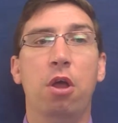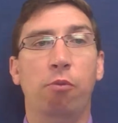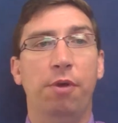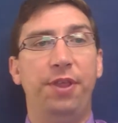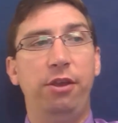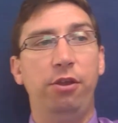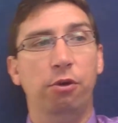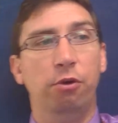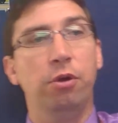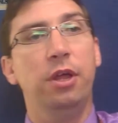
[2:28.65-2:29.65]
what they
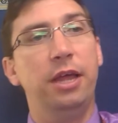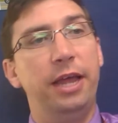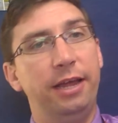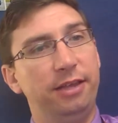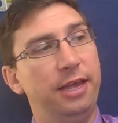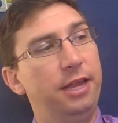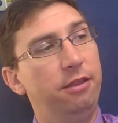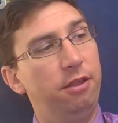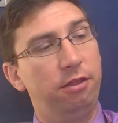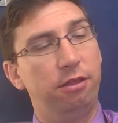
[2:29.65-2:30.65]
do is
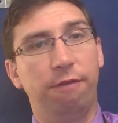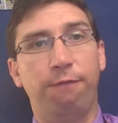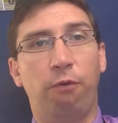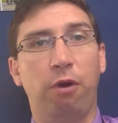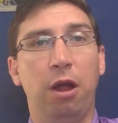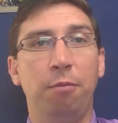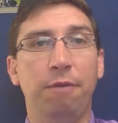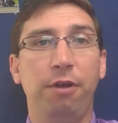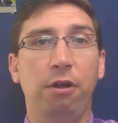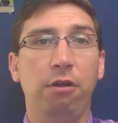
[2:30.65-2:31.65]
in the forearm
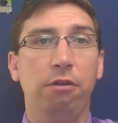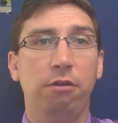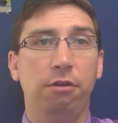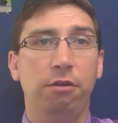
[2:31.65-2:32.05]
of your